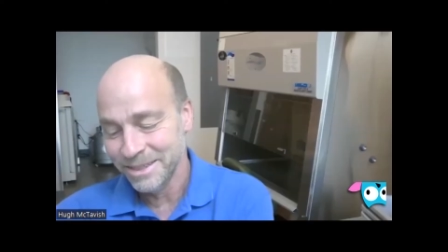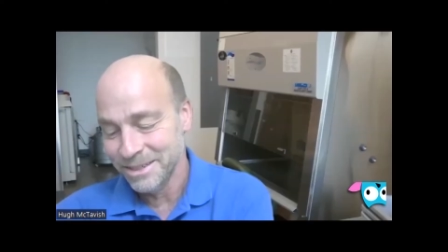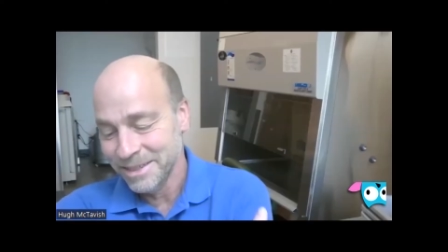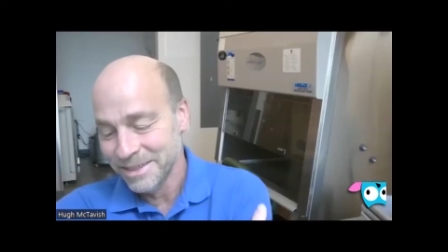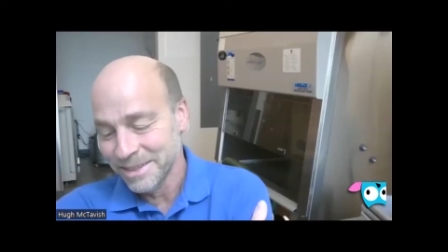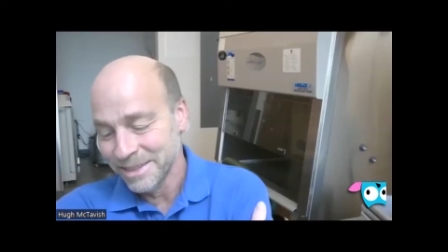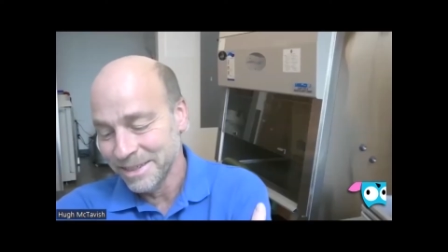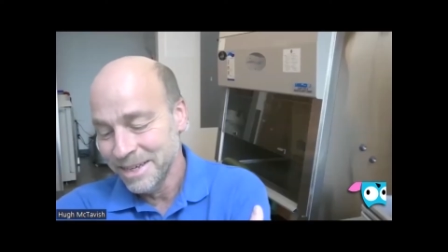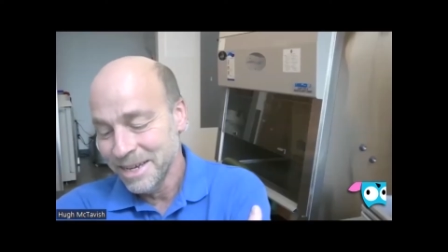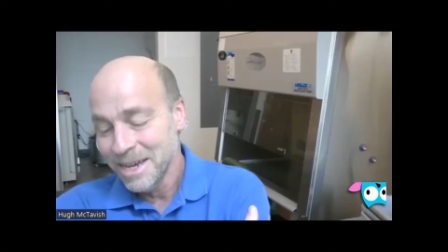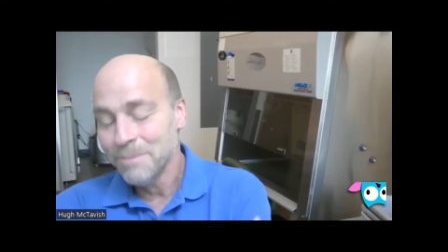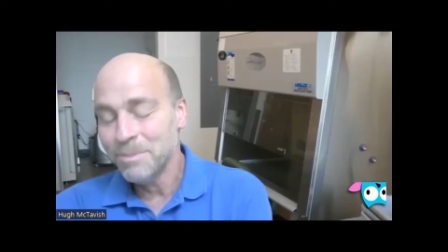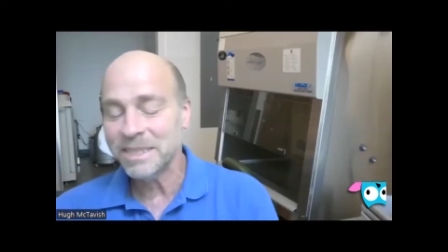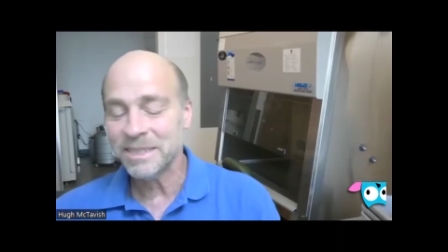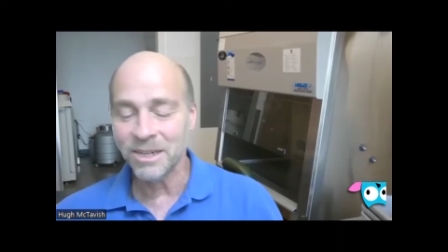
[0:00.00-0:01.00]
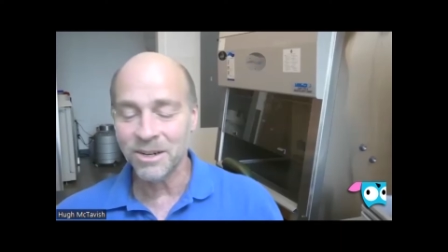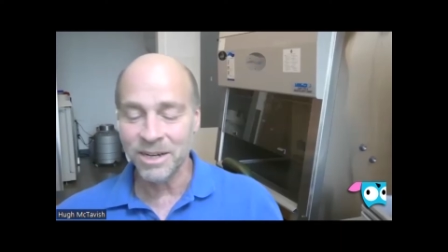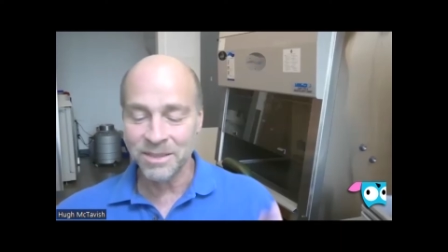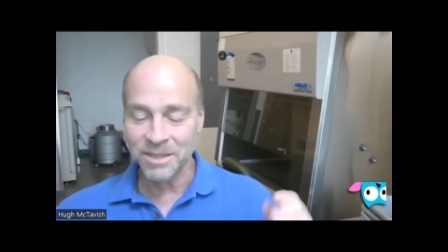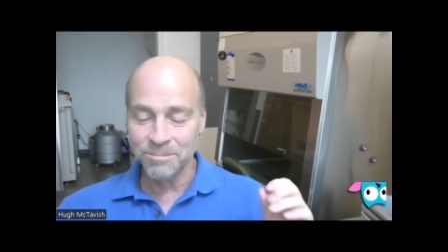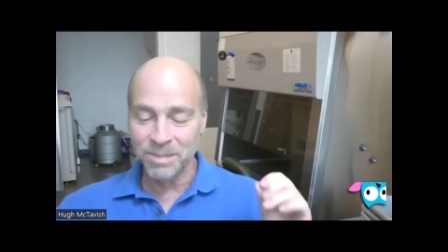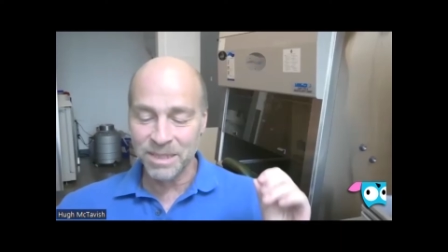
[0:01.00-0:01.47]
Seriously but it sorry, the,
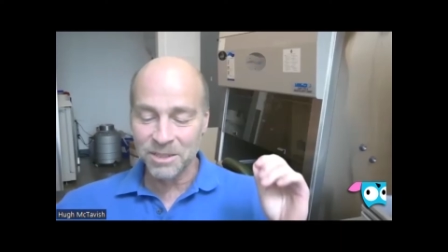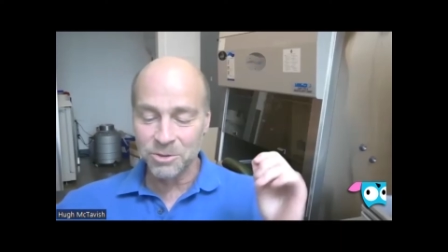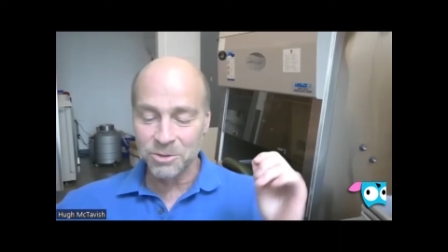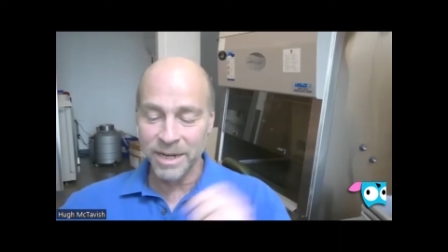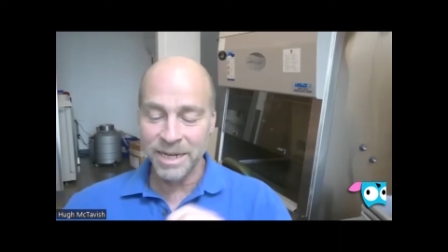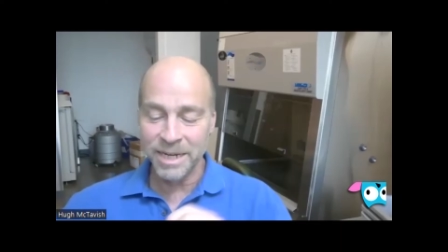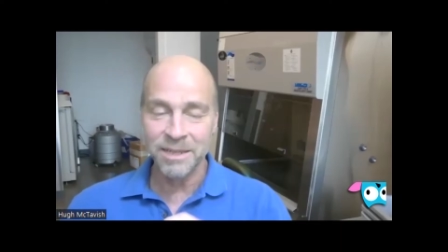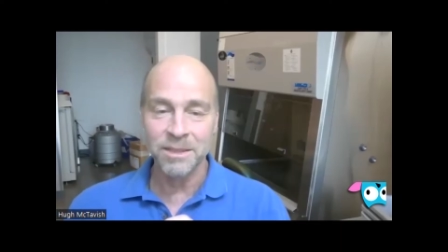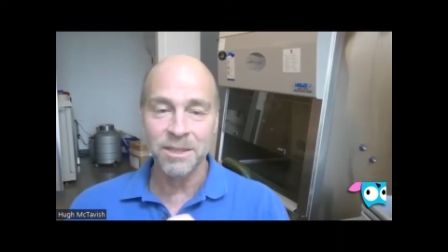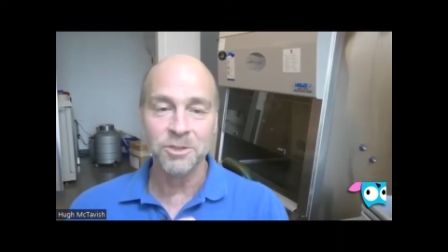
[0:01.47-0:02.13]
the,